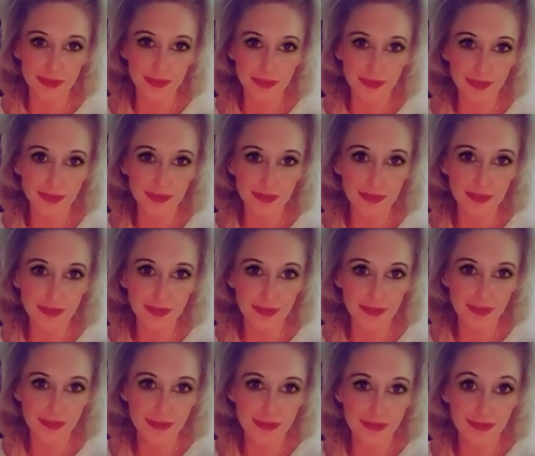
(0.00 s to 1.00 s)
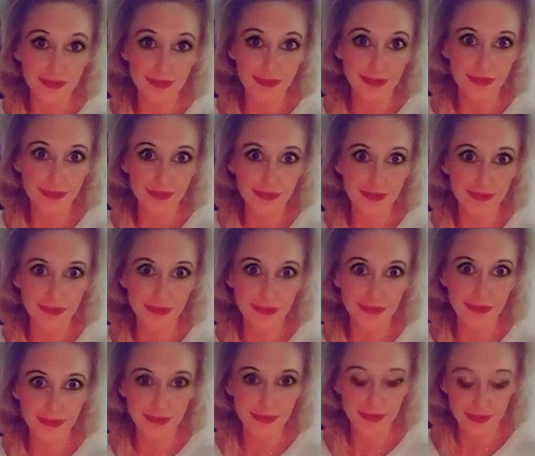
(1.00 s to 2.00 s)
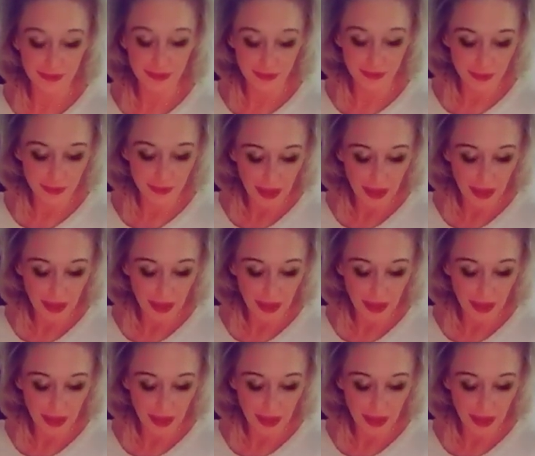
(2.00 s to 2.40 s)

(silence)